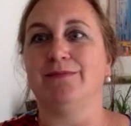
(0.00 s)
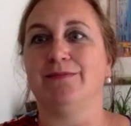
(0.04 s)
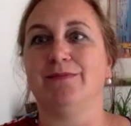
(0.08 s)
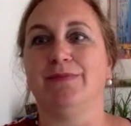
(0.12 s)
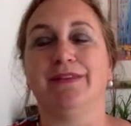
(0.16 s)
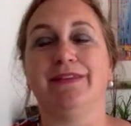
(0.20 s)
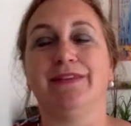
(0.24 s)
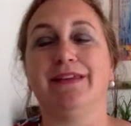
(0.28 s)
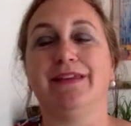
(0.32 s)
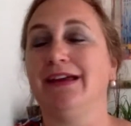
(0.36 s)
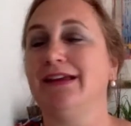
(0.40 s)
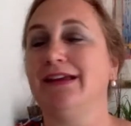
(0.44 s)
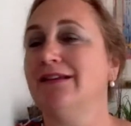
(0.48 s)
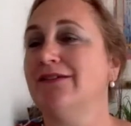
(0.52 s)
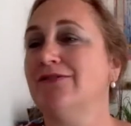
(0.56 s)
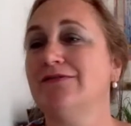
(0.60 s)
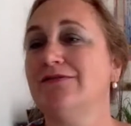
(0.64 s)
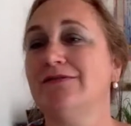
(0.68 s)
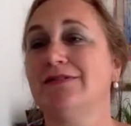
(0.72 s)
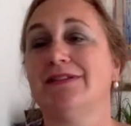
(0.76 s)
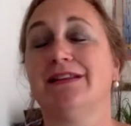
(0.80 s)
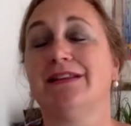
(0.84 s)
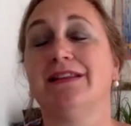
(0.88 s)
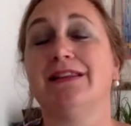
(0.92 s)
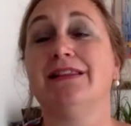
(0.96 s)
They
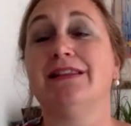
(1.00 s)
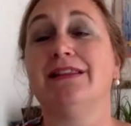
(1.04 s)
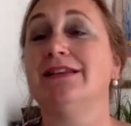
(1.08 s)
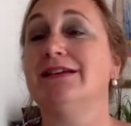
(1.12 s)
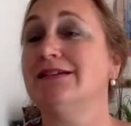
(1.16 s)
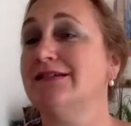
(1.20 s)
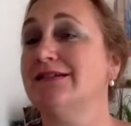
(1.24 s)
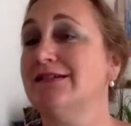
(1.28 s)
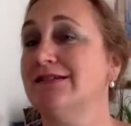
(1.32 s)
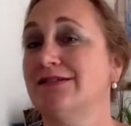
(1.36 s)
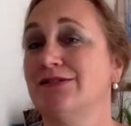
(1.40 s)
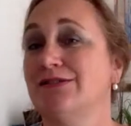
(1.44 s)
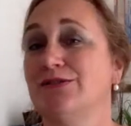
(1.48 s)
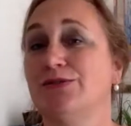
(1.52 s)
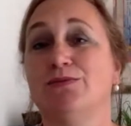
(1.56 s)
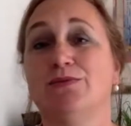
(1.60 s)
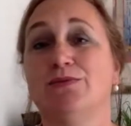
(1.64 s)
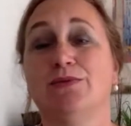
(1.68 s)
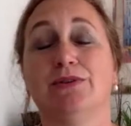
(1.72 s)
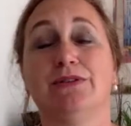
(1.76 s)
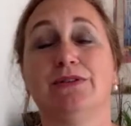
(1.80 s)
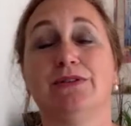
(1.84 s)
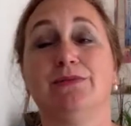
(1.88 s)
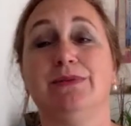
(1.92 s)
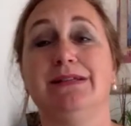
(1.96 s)
don't listen to
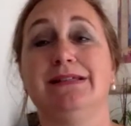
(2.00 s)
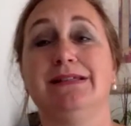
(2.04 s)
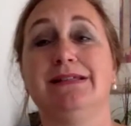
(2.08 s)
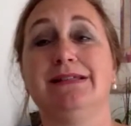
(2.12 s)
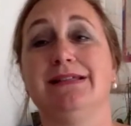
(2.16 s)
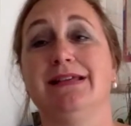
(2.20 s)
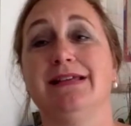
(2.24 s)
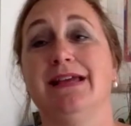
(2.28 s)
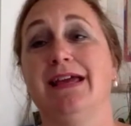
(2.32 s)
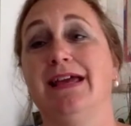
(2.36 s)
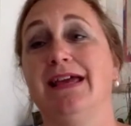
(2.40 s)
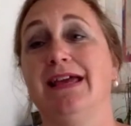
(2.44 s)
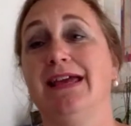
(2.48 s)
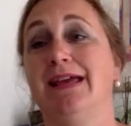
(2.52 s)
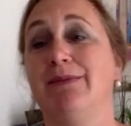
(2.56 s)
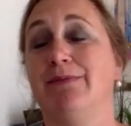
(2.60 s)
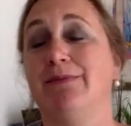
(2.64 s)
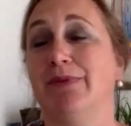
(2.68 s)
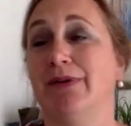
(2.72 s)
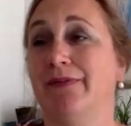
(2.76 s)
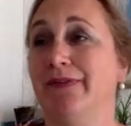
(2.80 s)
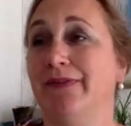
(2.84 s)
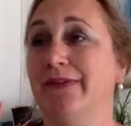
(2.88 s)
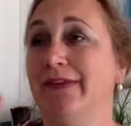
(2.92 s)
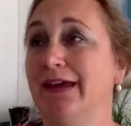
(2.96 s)
what we say,
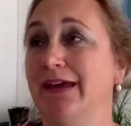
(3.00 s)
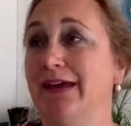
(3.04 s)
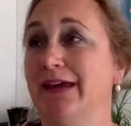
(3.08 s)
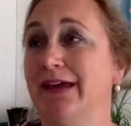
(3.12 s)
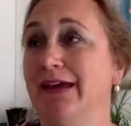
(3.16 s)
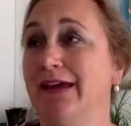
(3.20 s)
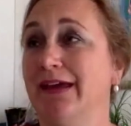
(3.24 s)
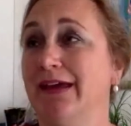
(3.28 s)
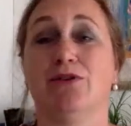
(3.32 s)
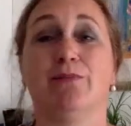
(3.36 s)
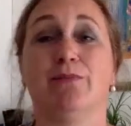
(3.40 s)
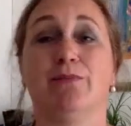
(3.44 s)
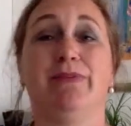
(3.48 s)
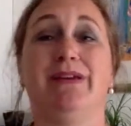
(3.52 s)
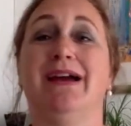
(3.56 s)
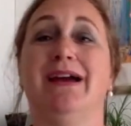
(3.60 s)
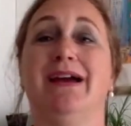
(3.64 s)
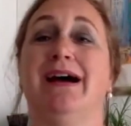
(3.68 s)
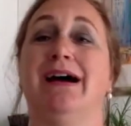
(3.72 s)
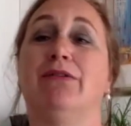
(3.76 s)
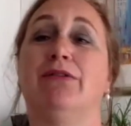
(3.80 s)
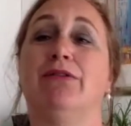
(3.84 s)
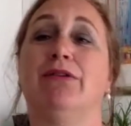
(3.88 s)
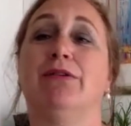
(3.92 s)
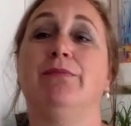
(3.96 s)
but they copy
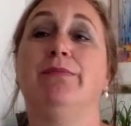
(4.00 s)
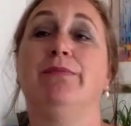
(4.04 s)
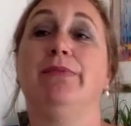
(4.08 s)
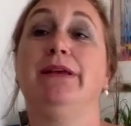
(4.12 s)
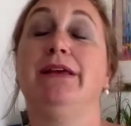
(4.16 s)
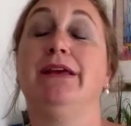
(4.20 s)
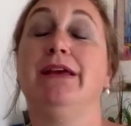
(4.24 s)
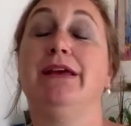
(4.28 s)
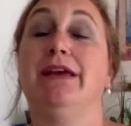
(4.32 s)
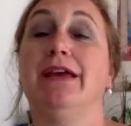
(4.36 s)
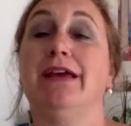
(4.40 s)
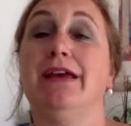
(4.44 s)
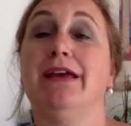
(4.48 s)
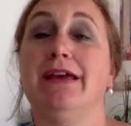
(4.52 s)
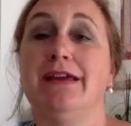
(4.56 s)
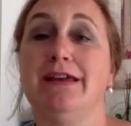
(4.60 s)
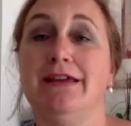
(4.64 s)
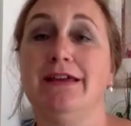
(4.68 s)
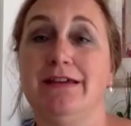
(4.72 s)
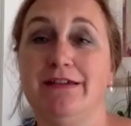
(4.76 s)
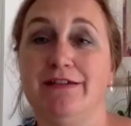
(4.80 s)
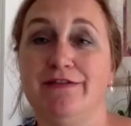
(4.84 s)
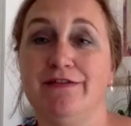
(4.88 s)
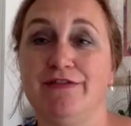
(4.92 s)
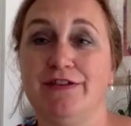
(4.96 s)
our
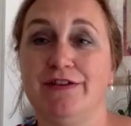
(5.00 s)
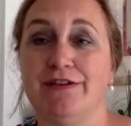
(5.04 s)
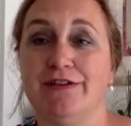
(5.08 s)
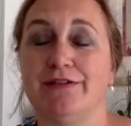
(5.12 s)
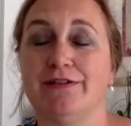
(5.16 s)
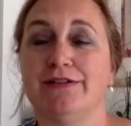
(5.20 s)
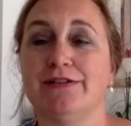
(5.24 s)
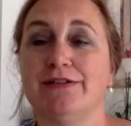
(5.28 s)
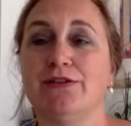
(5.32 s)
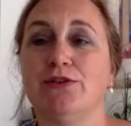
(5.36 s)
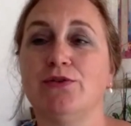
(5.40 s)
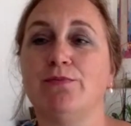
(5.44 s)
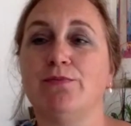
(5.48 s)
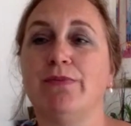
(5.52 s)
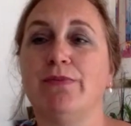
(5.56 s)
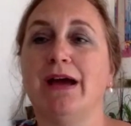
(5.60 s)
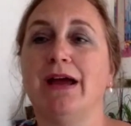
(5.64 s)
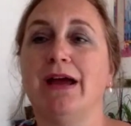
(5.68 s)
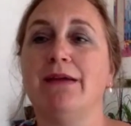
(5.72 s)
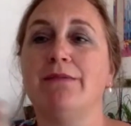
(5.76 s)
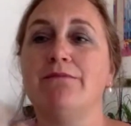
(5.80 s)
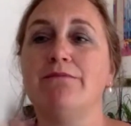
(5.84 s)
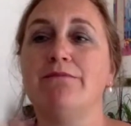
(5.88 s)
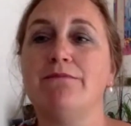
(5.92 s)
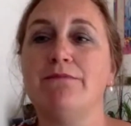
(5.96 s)
behavior. So
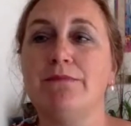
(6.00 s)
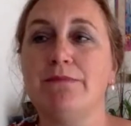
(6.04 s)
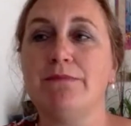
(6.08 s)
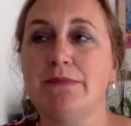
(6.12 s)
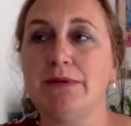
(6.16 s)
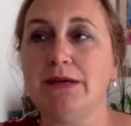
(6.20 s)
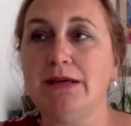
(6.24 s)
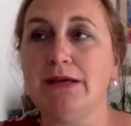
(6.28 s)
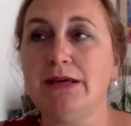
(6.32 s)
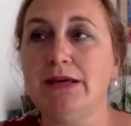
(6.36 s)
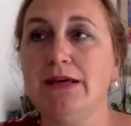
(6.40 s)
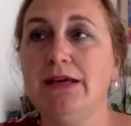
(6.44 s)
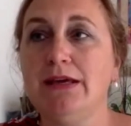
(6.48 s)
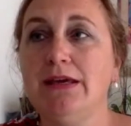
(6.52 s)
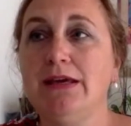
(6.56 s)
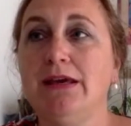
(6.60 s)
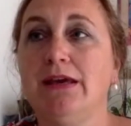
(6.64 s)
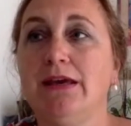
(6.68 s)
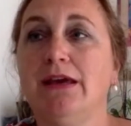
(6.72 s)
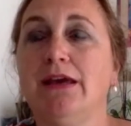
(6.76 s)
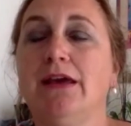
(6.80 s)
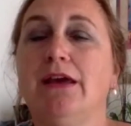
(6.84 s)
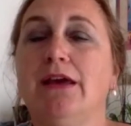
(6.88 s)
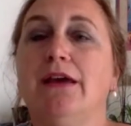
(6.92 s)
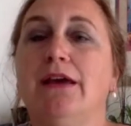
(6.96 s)
by
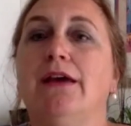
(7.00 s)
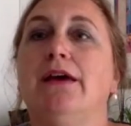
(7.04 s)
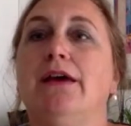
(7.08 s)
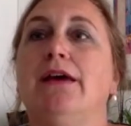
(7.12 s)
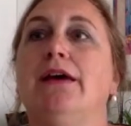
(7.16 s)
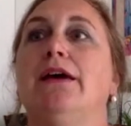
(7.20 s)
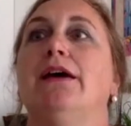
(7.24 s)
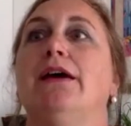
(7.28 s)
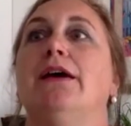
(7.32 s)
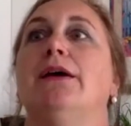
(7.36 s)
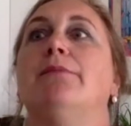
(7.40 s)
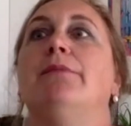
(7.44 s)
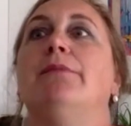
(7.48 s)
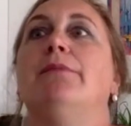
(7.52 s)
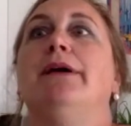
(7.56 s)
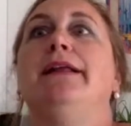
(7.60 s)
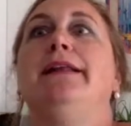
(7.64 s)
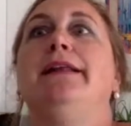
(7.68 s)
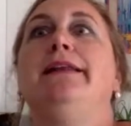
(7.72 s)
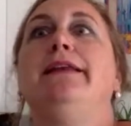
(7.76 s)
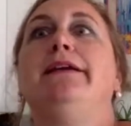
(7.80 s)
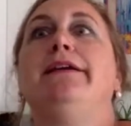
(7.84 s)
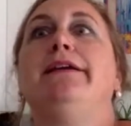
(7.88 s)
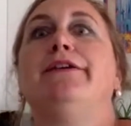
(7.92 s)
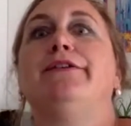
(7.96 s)
me
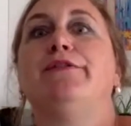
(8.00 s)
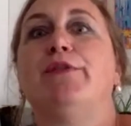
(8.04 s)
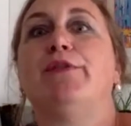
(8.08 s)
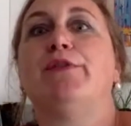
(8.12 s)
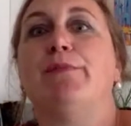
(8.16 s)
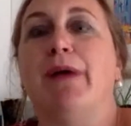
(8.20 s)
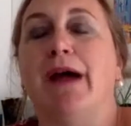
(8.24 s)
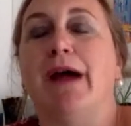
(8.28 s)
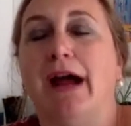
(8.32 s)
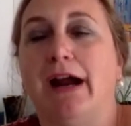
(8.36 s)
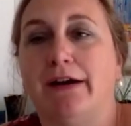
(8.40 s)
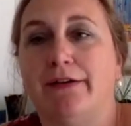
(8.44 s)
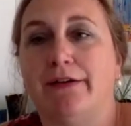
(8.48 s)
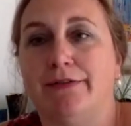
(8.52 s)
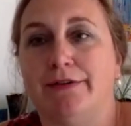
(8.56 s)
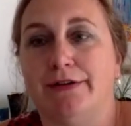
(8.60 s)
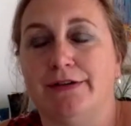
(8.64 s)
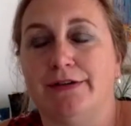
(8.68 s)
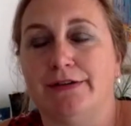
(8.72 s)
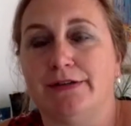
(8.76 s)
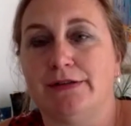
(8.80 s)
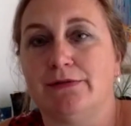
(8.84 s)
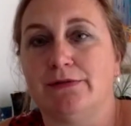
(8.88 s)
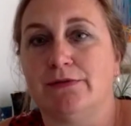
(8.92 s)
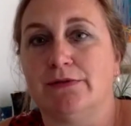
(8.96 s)
bending over
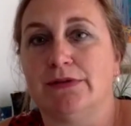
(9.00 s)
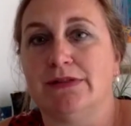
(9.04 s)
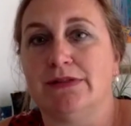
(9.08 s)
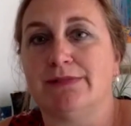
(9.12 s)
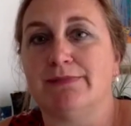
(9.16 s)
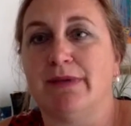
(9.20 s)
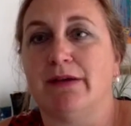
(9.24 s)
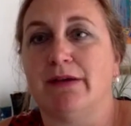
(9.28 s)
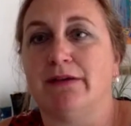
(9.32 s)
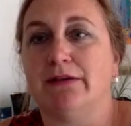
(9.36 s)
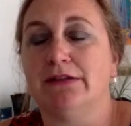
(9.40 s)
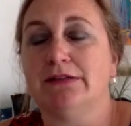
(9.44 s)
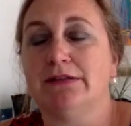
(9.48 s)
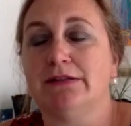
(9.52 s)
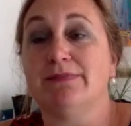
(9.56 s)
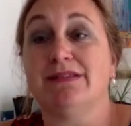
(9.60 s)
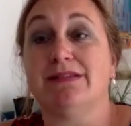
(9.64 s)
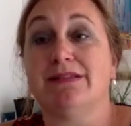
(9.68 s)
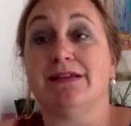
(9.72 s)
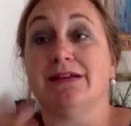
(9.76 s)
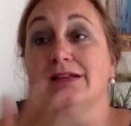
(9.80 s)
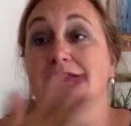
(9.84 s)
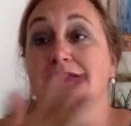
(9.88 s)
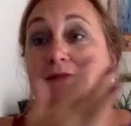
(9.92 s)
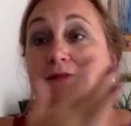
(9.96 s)
backwards towards my husband,
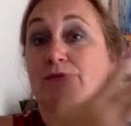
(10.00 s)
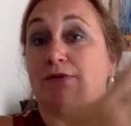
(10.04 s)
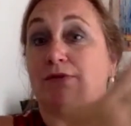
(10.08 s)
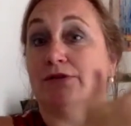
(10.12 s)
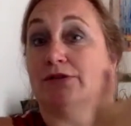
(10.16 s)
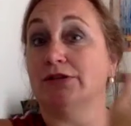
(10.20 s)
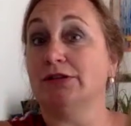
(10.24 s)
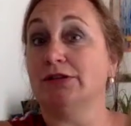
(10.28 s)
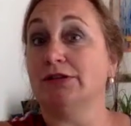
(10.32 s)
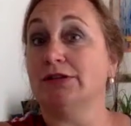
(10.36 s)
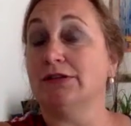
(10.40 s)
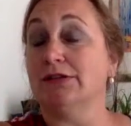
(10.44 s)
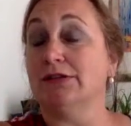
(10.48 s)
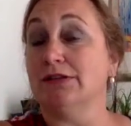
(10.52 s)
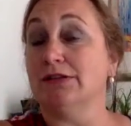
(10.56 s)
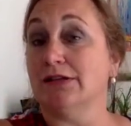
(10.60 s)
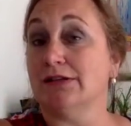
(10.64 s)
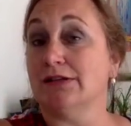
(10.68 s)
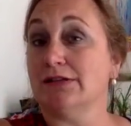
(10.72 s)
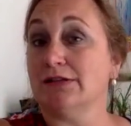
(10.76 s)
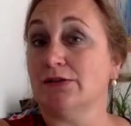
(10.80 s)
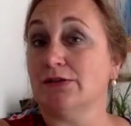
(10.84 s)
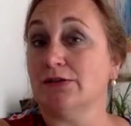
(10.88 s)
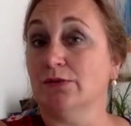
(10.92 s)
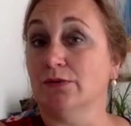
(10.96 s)
that's what she did at
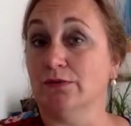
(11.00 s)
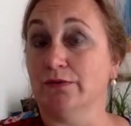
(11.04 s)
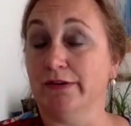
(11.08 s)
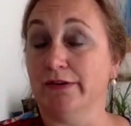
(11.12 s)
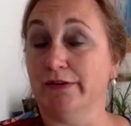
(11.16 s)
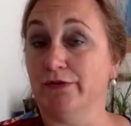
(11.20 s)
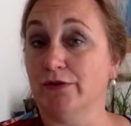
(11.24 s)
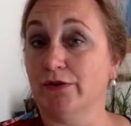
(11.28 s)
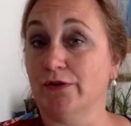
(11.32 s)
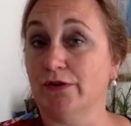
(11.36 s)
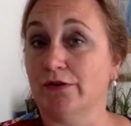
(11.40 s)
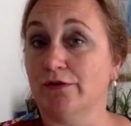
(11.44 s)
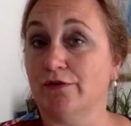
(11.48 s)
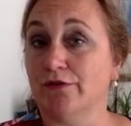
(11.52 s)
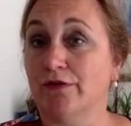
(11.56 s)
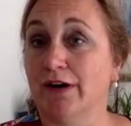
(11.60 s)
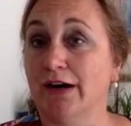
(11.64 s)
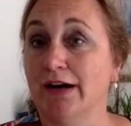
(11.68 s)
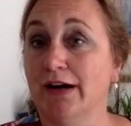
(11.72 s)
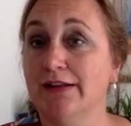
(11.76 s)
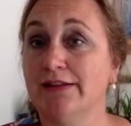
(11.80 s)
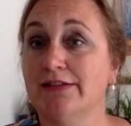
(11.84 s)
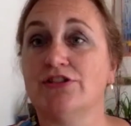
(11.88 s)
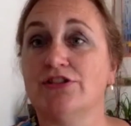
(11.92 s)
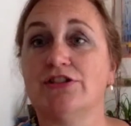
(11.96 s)
school with her
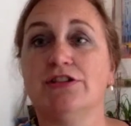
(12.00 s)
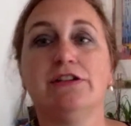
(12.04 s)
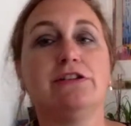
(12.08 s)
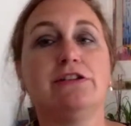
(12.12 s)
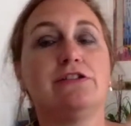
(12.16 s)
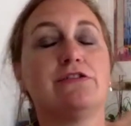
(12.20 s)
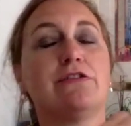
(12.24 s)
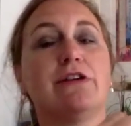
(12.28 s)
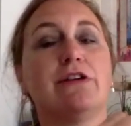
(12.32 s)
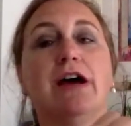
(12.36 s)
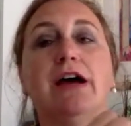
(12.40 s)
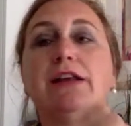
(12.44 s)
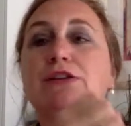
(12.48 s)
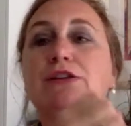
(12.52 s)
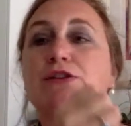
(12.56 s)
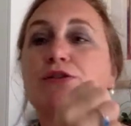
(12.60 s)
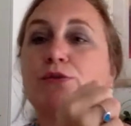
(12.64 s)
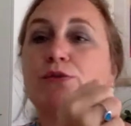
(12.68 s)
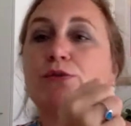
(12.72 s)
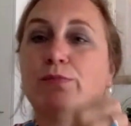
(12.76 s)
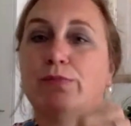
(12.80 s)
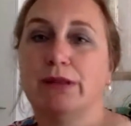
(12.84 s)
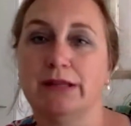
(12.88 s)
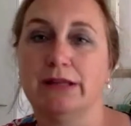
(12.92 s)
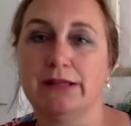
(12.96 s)
friends. She tried
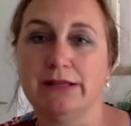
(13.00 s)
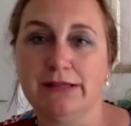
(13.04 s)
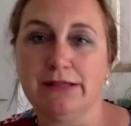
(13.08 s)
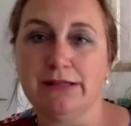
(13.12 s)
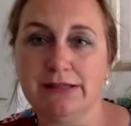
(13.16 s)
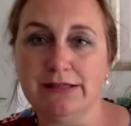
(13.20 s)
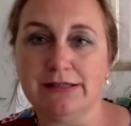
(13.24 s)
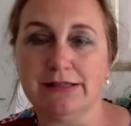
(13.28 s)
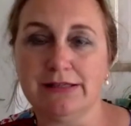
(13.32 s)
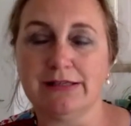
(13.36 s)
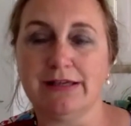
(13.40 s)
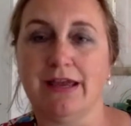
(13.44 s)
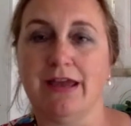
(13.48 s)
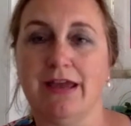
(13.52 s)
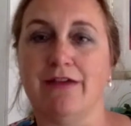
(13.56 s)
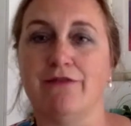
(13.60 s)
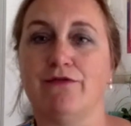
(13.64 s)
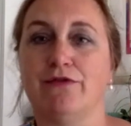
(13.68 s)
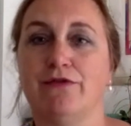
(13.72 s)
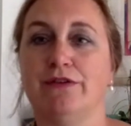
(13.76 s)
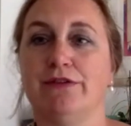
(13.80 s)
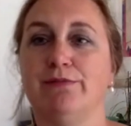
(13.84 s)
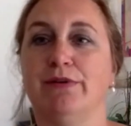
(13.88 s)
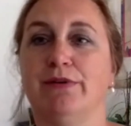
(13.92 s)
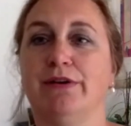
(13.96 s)
to please
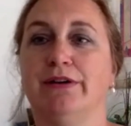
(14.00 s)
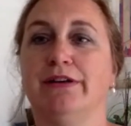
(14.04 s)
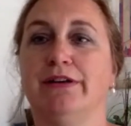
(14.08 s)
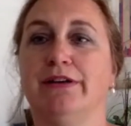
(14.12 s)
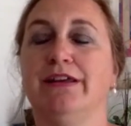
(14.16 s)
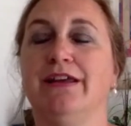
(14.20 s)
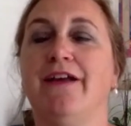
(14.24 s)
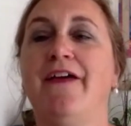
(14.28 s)
everybody.